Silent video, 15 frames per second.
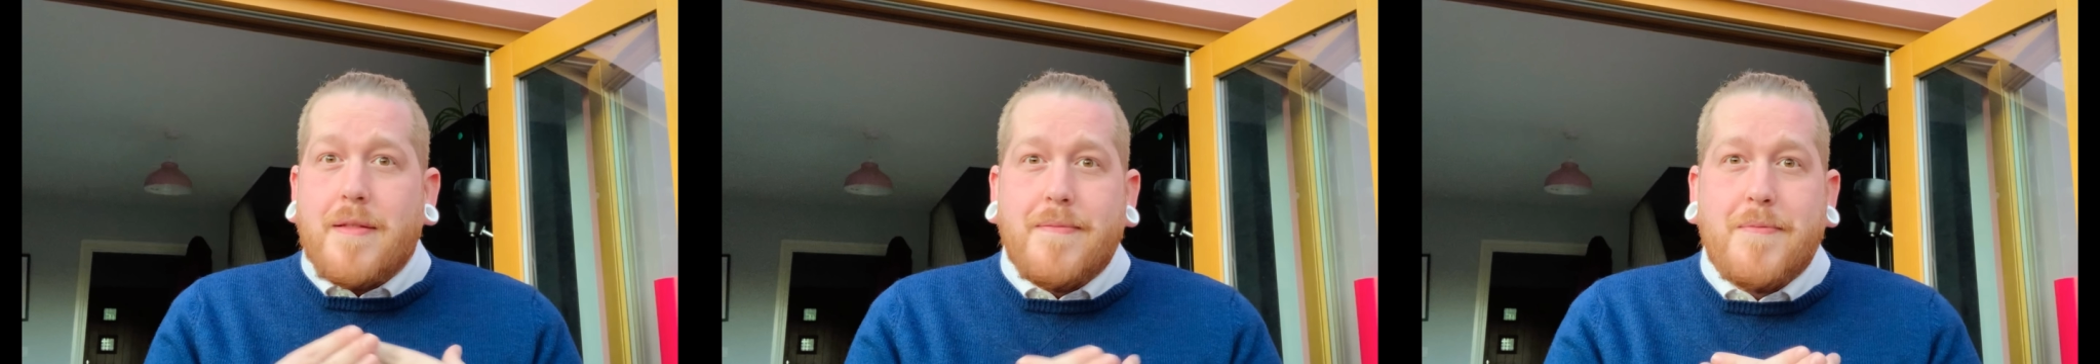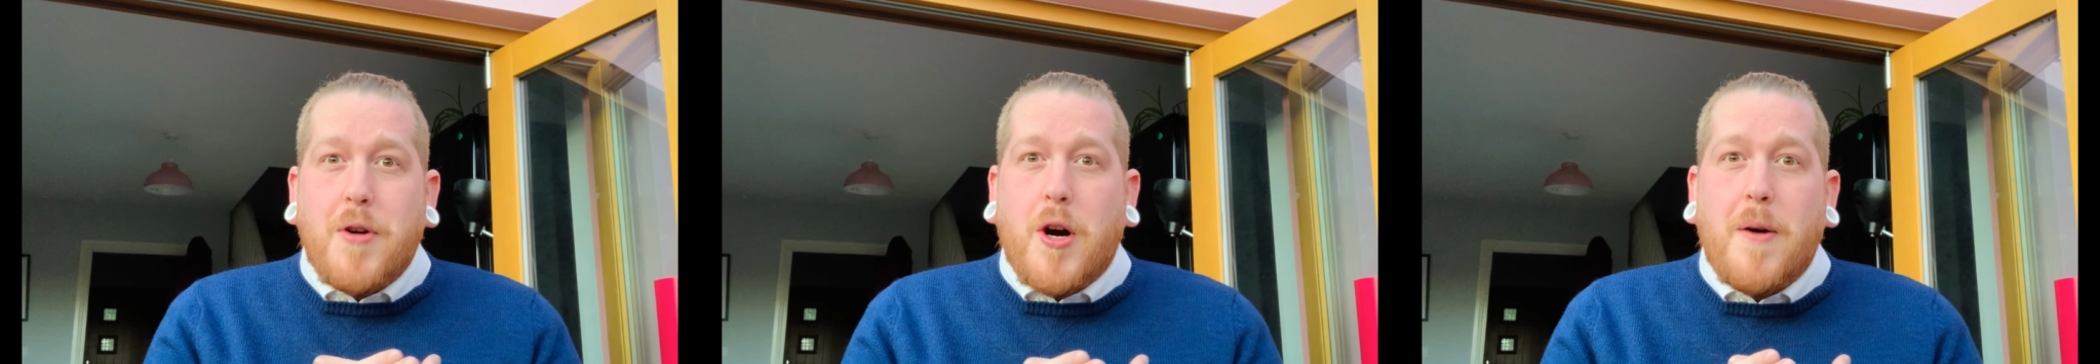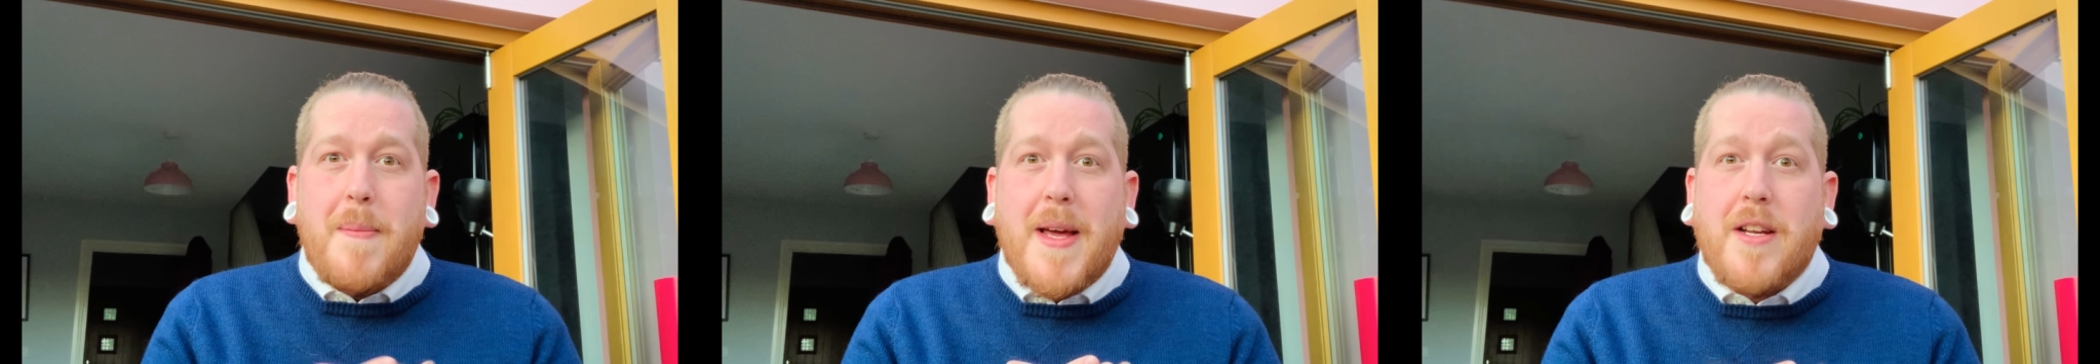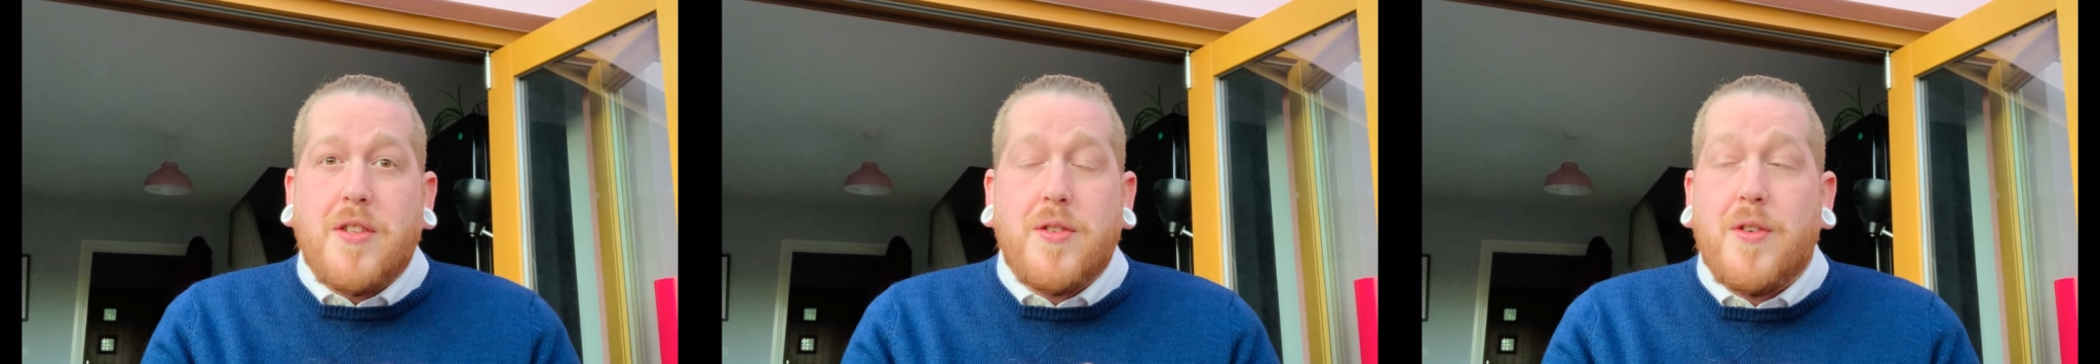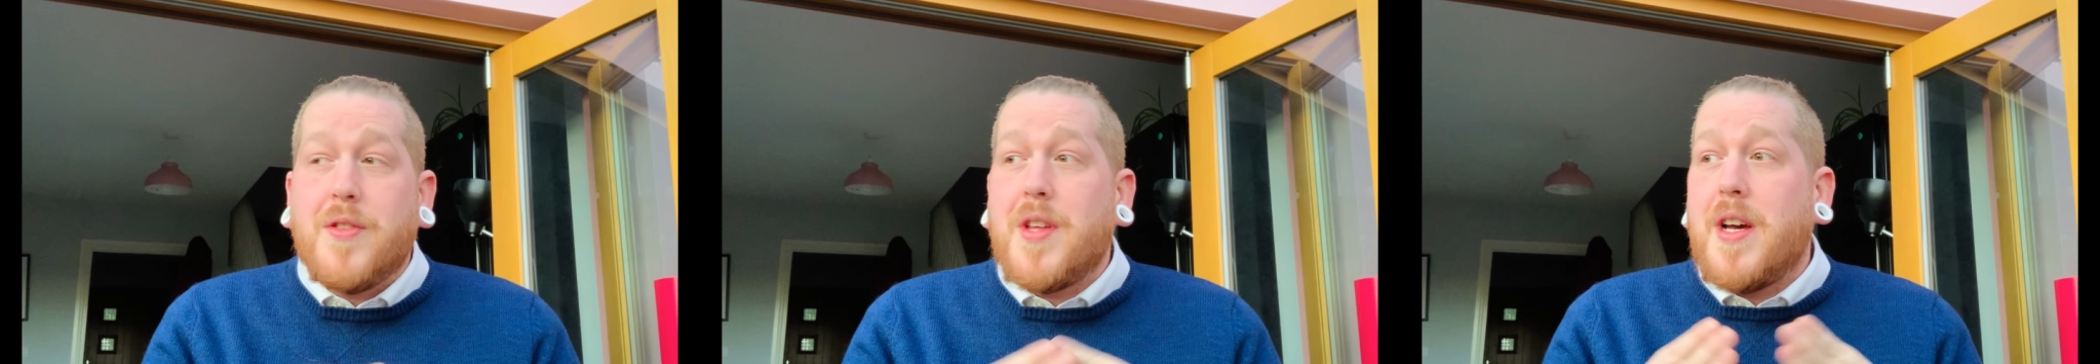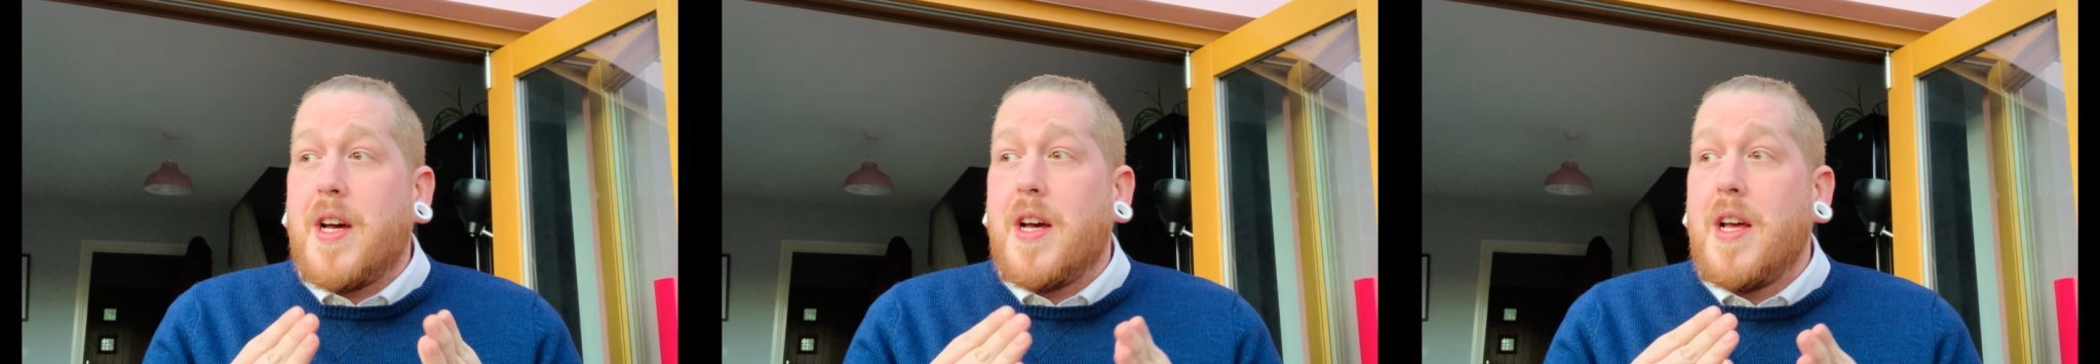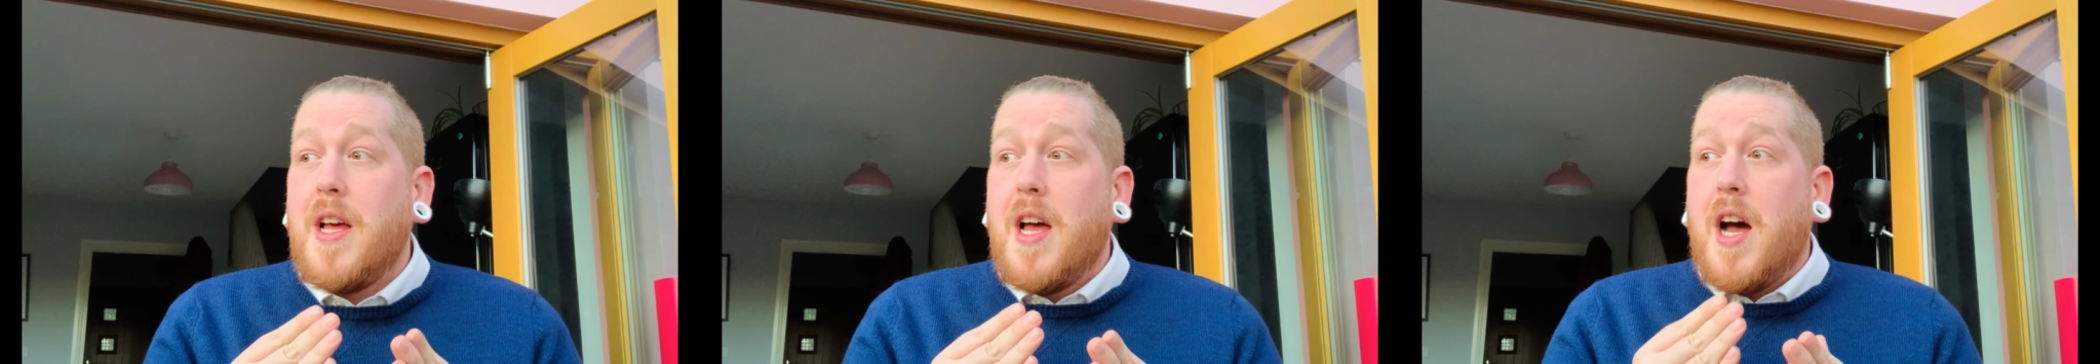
I've got to make sure that